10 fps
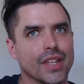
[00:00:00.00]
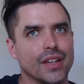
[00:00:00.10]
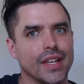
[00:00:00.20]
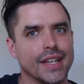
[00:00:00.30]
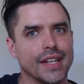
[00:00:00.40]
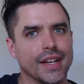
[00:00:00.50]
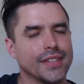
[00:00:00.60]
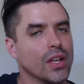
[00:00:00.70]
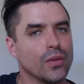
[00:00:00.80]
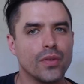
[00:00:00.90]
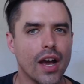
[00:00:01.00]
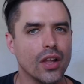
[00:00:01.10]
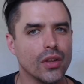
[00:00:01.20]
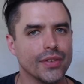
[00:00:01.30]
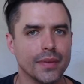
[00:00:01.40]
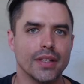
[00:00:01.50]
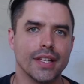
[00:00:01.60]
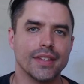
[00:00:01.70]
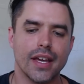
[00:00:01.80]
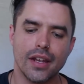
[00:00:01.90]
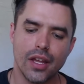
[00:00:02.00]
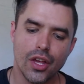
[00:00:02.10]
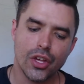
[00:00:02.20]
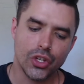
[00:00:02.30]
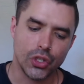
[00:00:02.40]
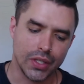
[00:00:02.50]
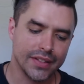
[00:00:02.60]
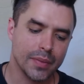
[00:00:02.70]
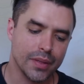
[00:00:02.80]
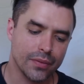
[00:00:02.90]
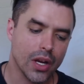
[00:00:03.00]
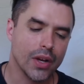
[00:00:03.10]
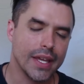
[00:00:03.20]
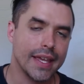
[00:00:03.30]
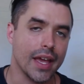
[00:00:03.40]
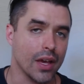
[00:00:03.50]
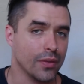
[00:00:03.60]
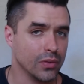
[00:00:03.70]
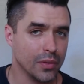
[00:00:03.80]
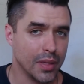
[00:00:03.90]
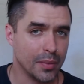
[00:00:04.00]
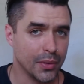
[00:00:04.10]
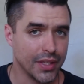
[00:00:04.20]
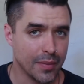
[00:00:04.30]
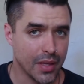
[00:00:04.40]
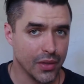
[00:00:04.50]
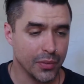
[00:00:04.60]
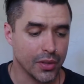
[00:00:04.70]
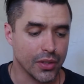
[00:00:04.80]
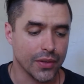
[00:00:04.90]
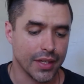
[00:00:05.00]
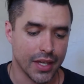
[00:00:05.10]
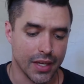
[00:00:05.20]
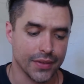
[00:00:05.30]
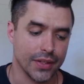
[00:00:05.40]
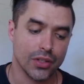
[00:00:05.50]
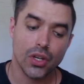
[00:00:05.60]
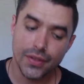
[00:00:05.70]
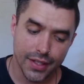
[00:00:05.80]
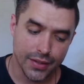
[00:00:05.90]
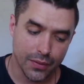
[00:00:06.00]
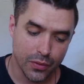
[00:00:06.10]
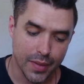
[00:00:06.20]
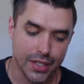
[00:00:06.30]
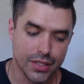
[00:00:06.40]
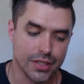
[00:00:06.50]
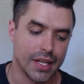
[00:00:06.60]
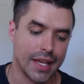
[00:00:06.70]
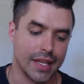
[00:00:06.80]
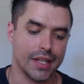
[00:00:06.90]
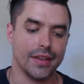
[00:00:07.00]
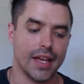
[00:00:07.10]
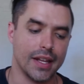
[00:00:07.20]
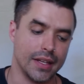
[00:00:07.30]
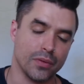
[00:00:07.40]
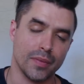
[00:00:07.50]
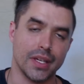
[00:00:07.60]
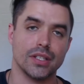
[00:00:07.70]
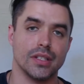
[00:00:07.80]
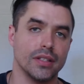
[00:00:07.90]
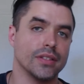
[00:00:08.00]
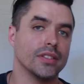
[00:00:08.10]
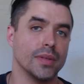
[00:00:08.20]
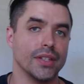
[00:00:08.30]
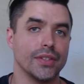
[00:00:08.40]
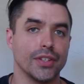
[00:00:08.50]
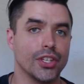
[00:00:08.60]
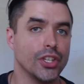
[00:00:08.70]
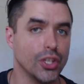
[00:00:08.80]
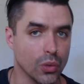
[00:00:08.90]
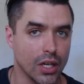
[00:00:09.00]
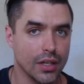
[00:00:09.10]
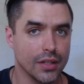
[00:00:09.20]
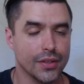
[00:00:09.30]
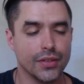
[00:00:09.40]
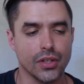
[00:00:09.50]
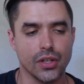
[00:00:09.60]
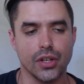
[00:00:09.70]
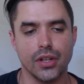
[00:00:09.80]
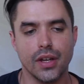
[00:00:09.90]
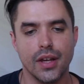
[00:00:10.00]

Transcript: like an Excel file or something like that. You need to be very careful with people's emails because it counts as contact information and that information needs to be secure. So